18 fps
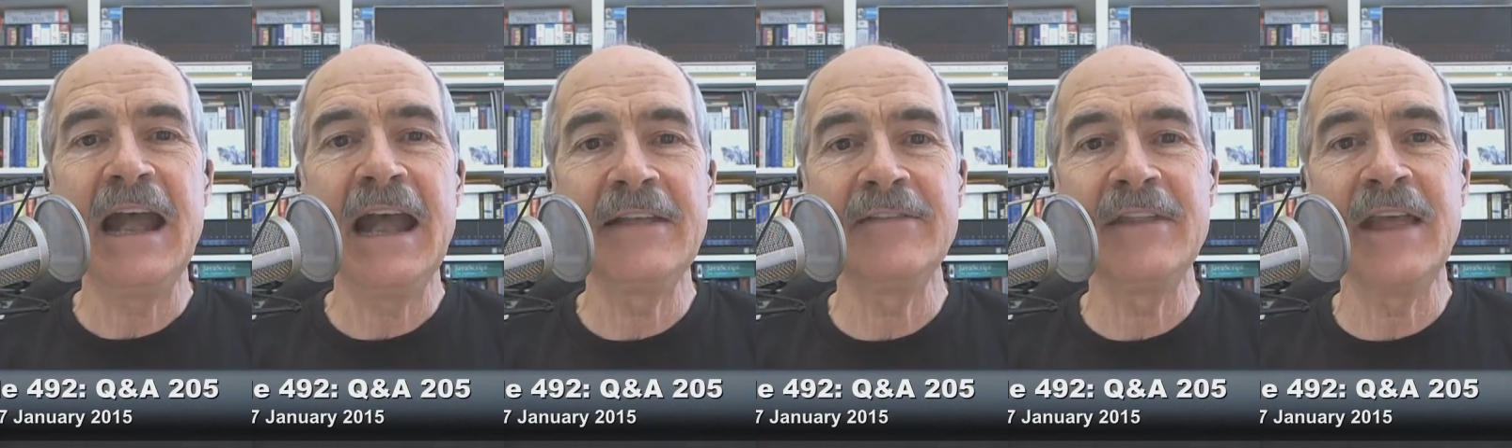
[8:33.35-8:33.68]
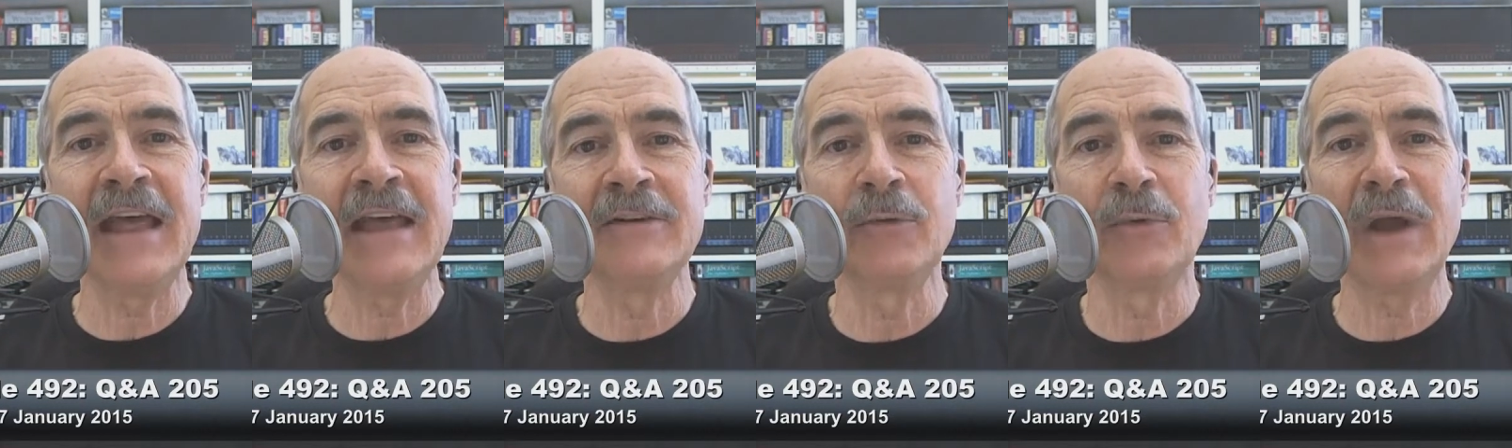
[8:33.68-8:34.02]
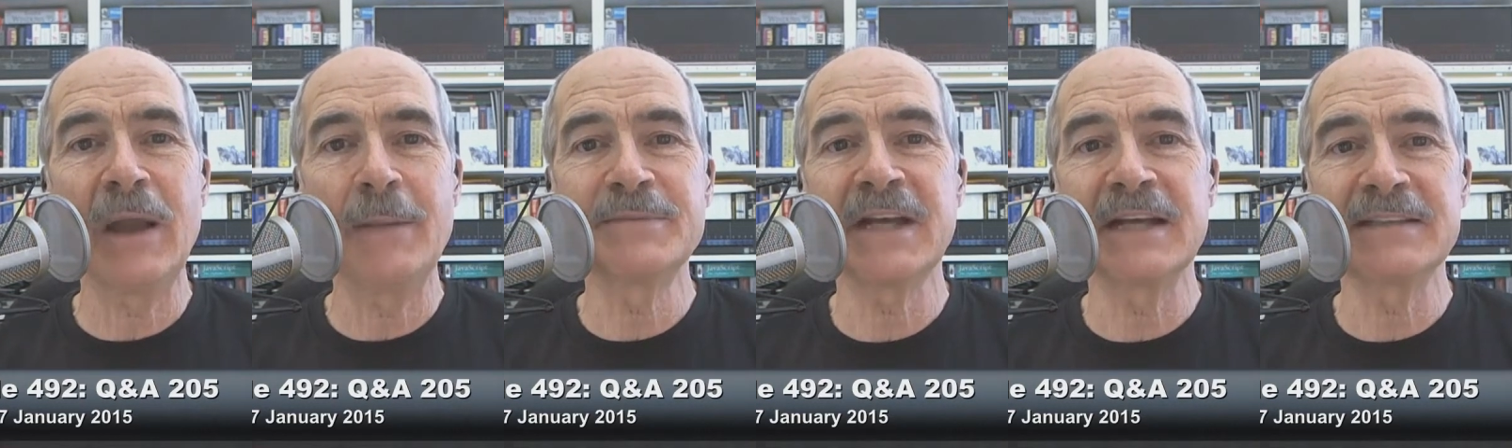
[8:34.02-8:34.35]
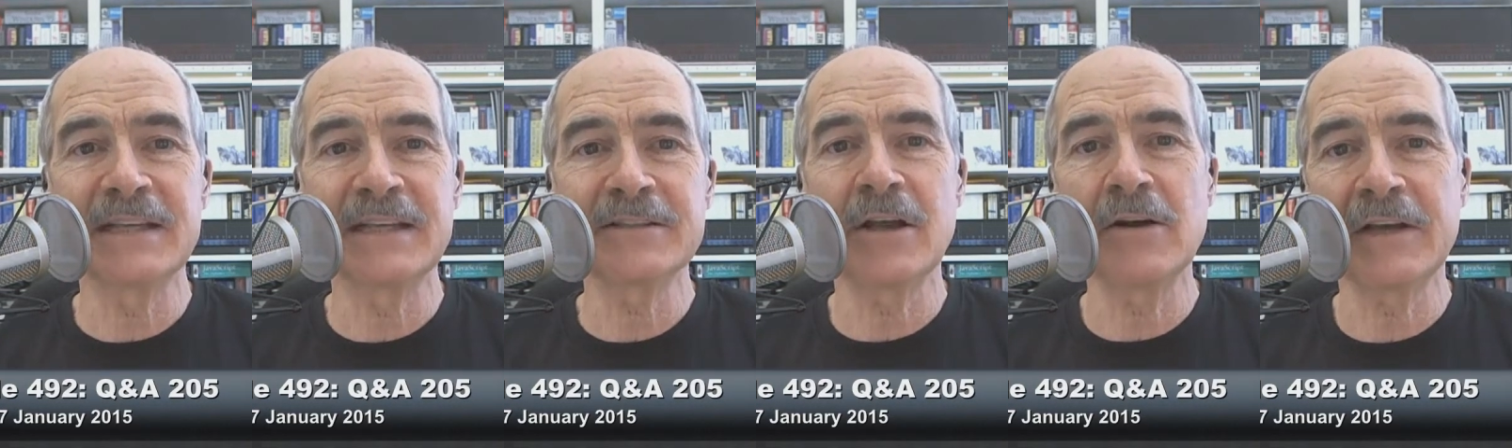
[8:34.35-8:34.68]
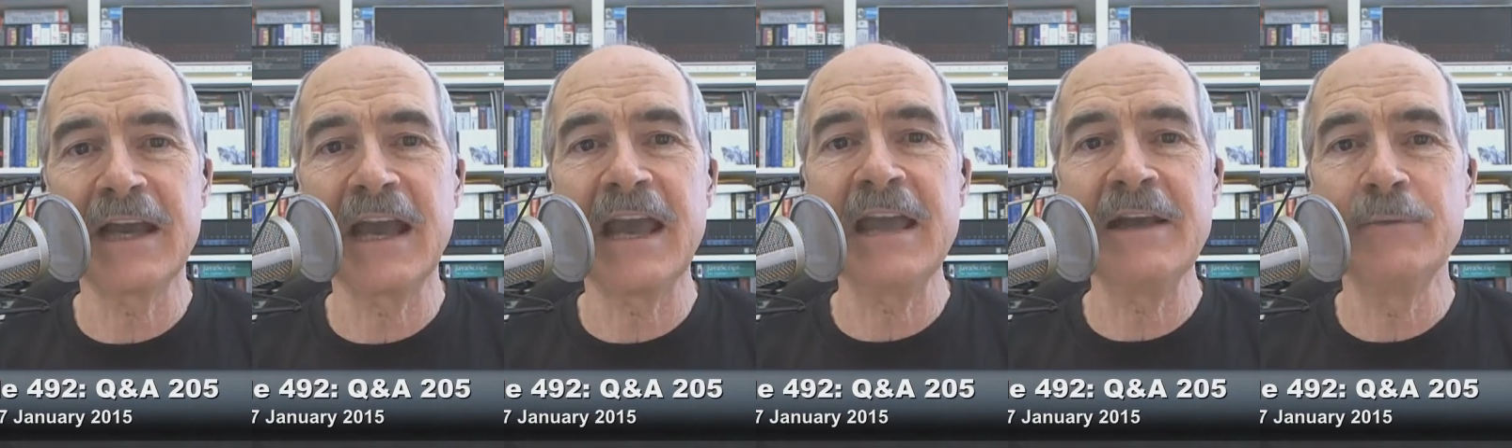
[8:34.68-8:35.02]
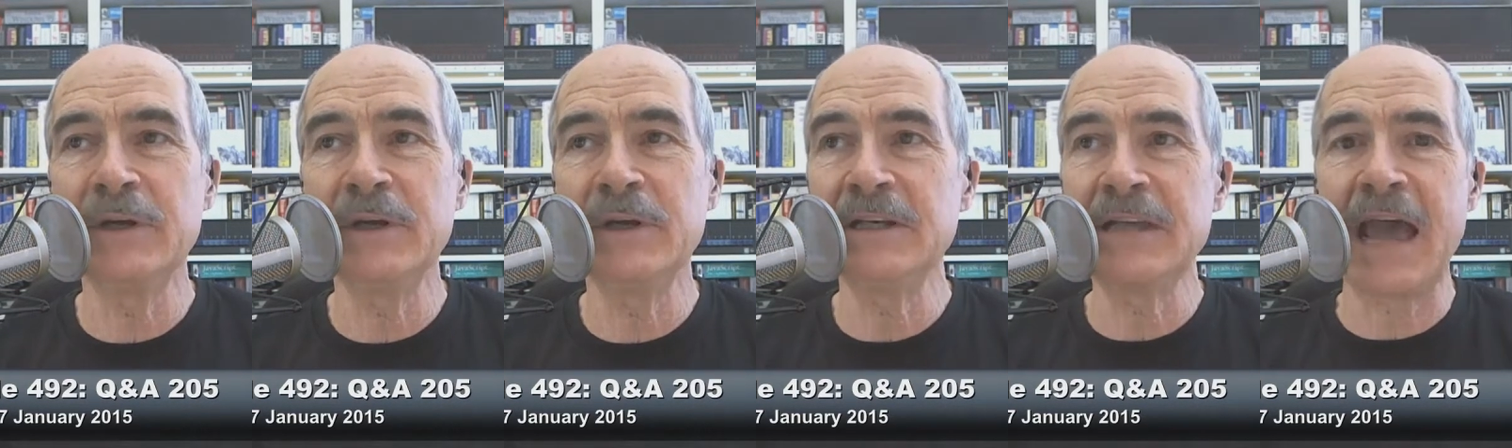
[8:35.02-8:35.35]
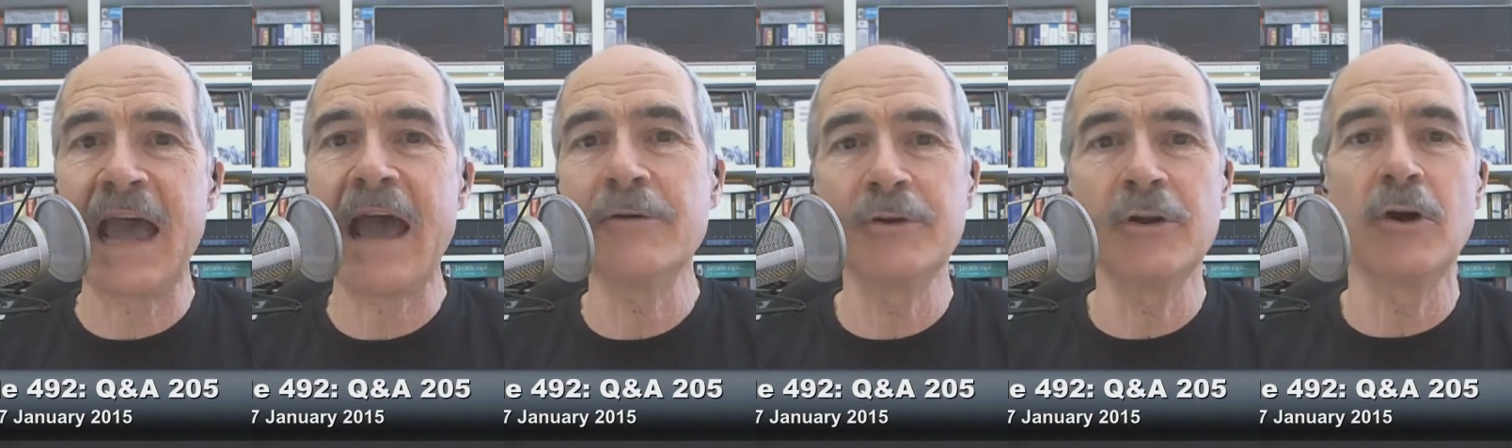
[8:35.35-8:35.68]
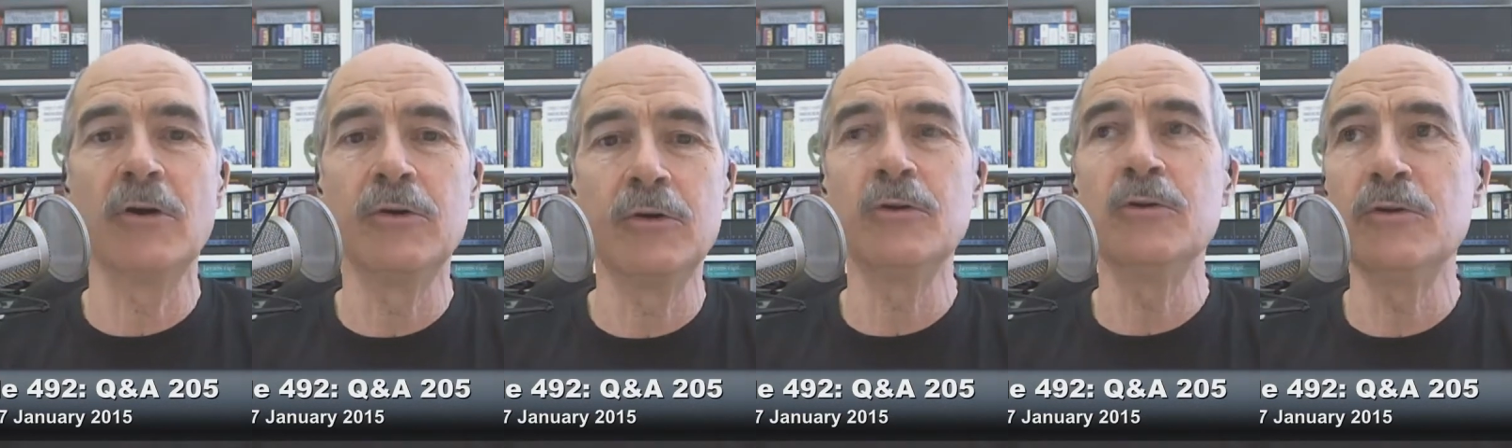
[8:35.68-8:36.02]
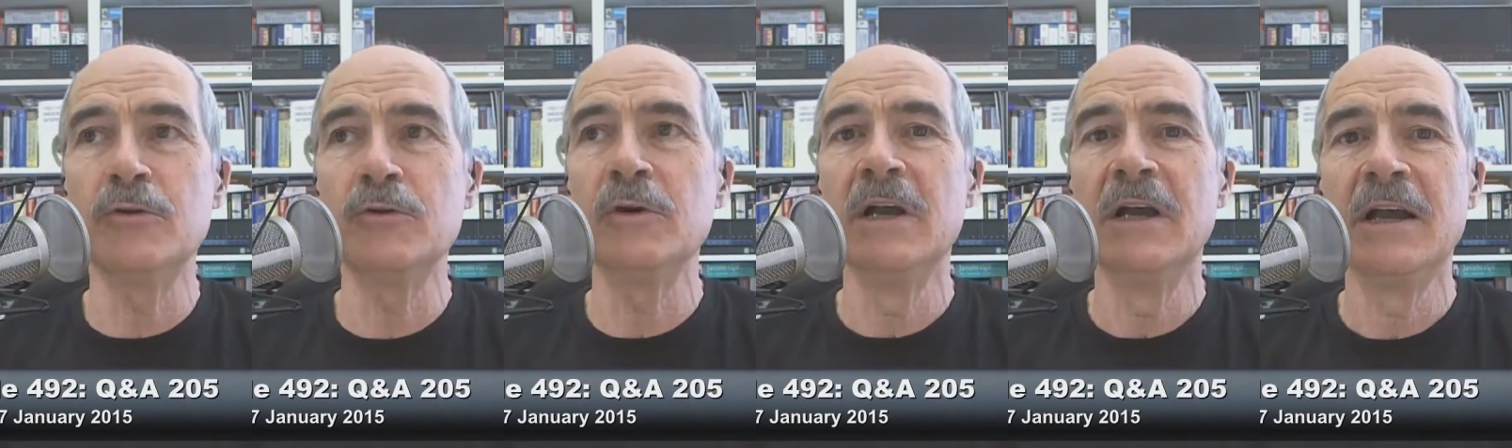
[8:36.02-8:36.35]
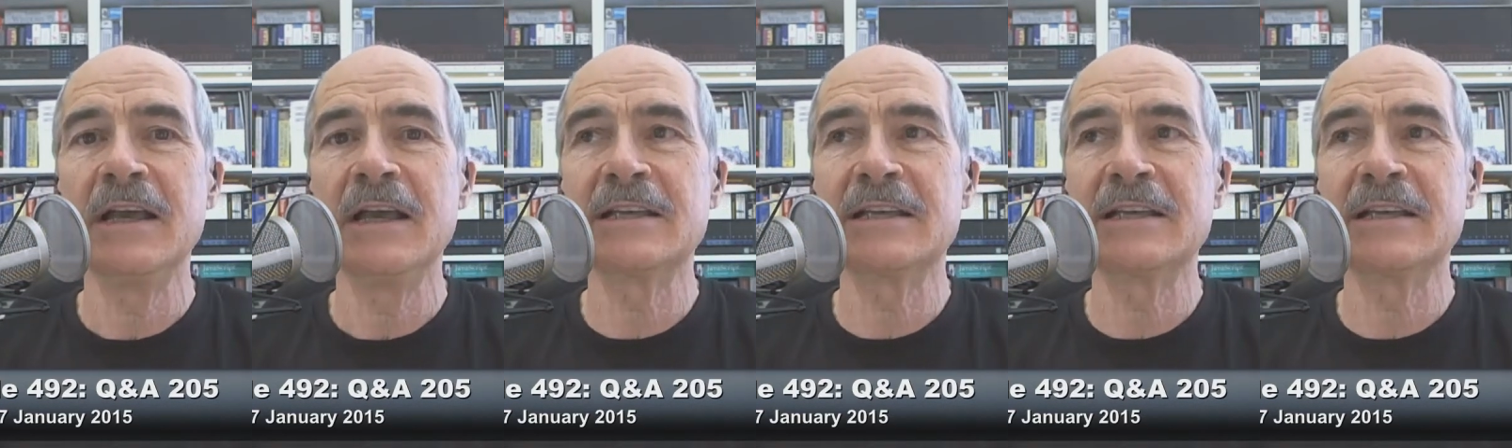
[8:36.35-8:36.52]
and then the website says, okay, we now know who